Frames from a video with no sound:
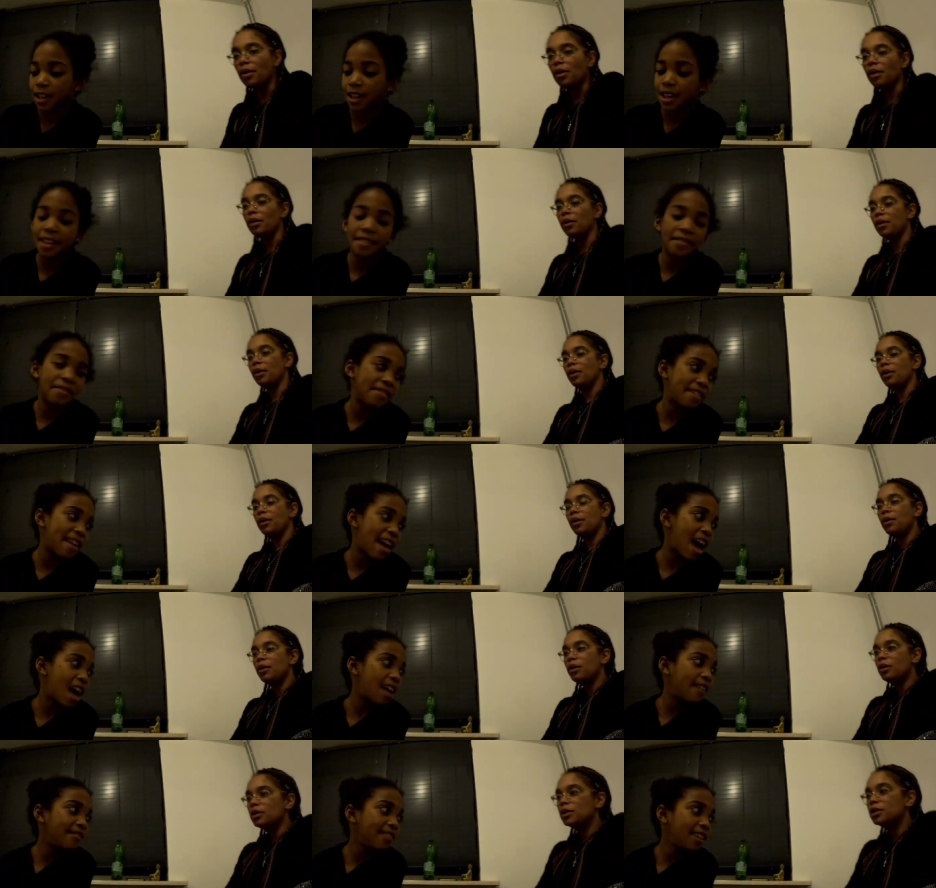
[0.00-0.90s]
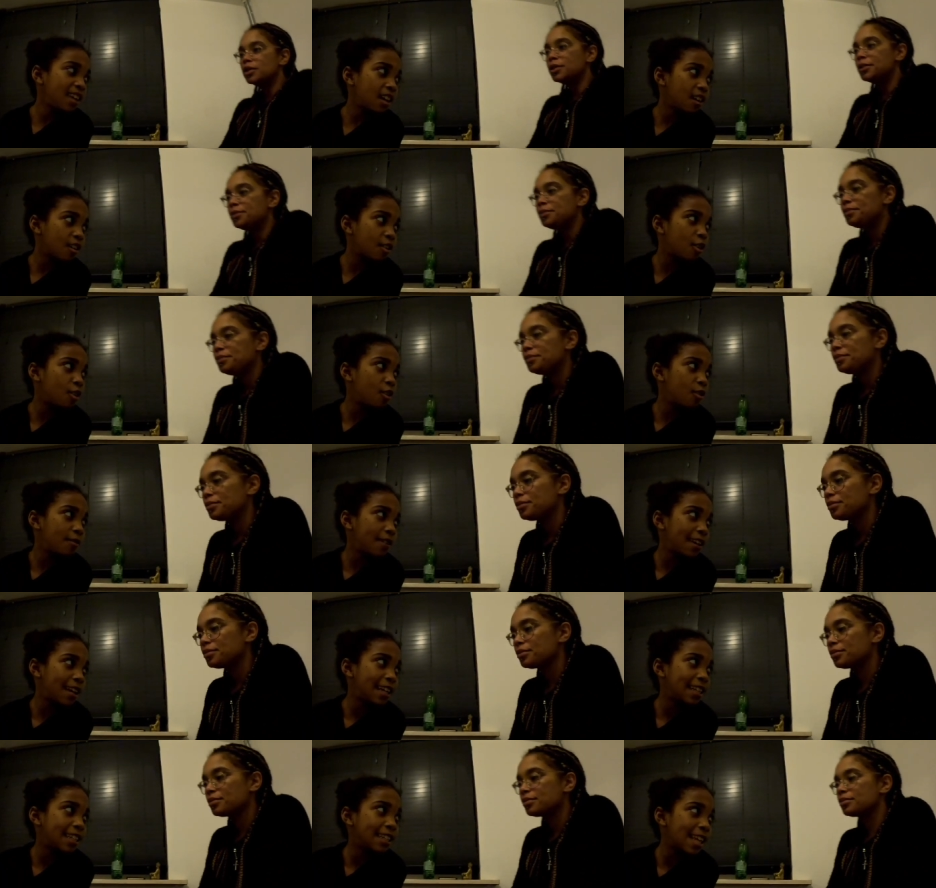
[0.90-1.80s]
Speaker 1: And then we are
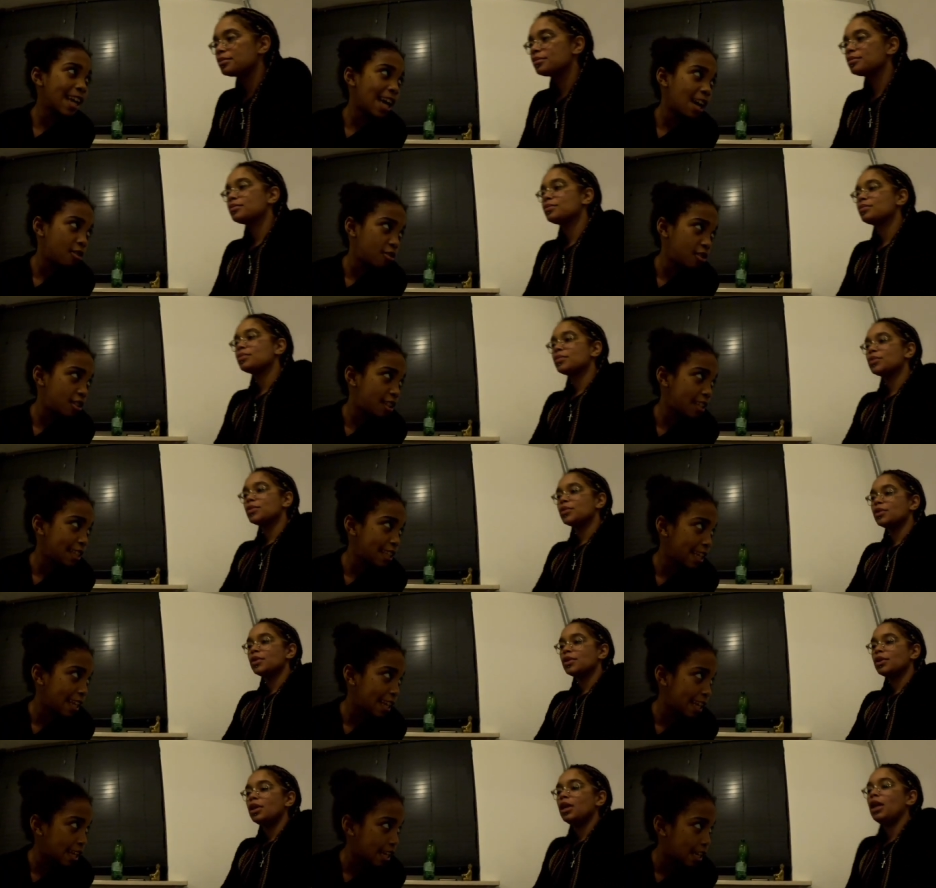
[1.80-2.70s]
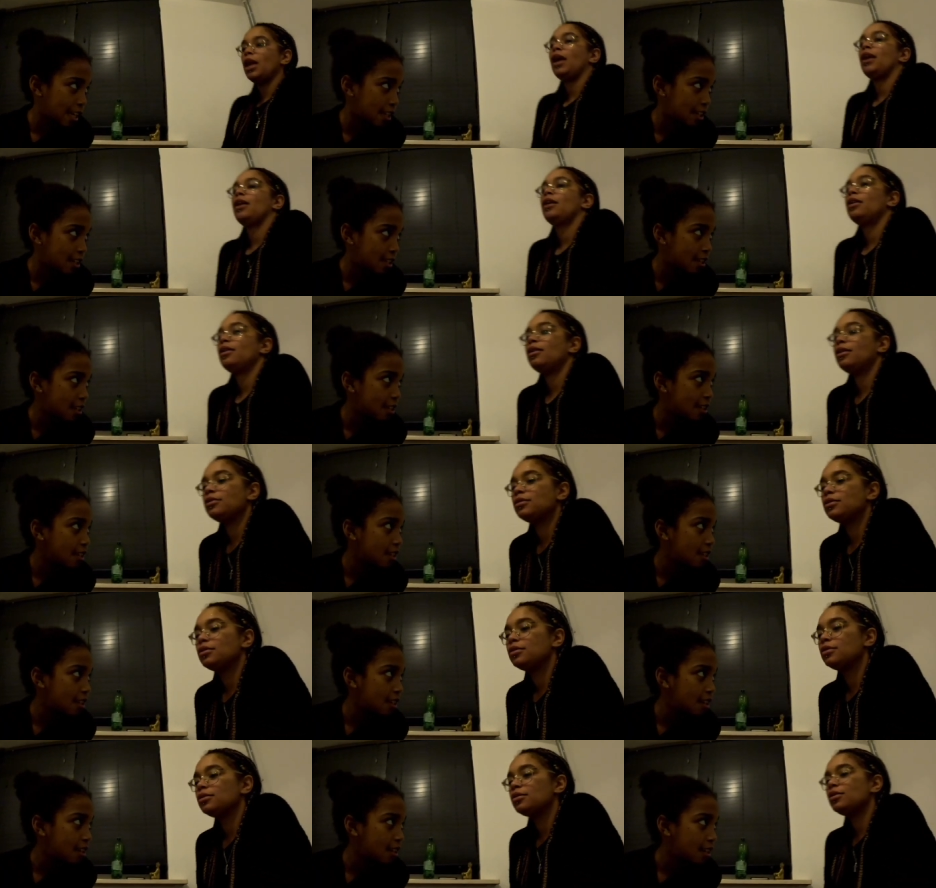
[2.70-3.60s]
going downstairs.
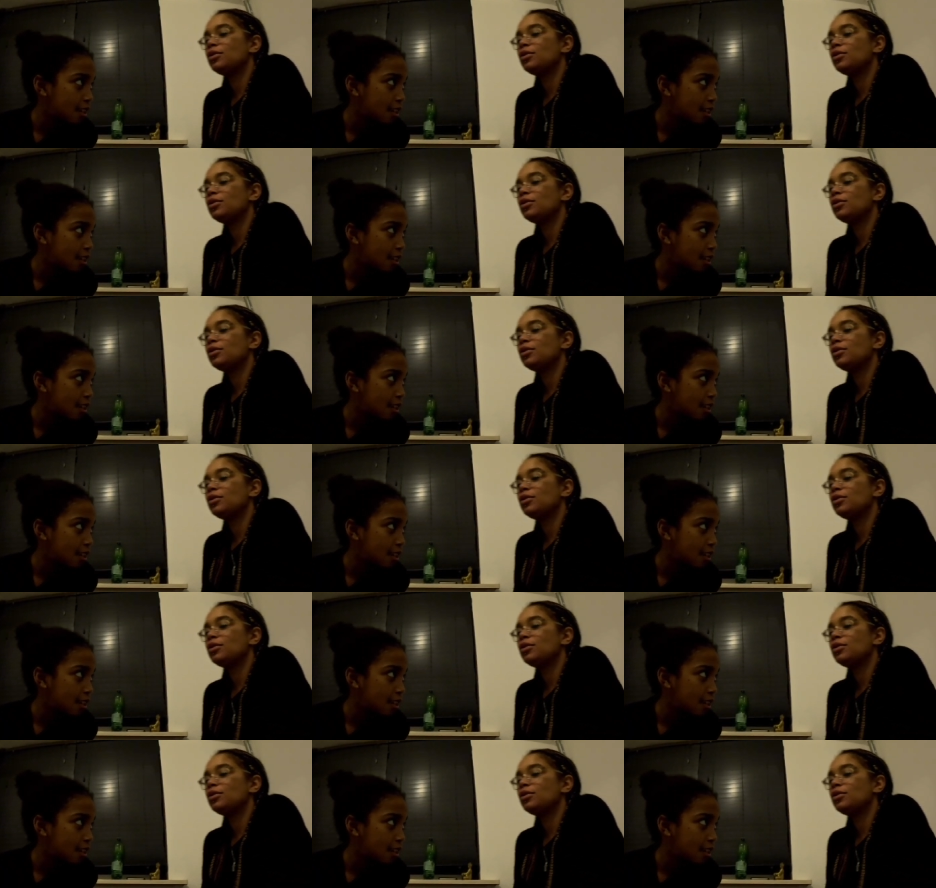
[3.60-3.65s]
Yes,